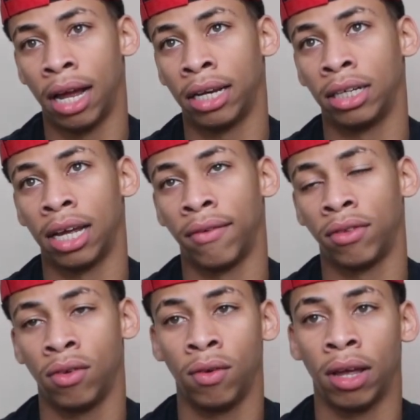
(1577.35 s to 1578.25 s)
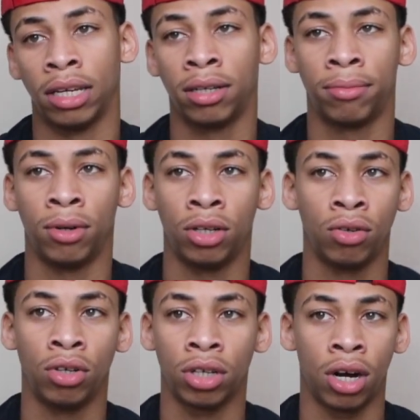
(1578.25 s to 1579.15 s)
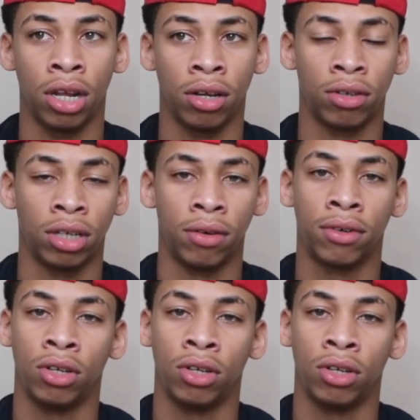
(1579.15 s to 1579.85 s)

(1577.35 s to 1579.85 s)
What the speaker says: at some point you just hurting yourself,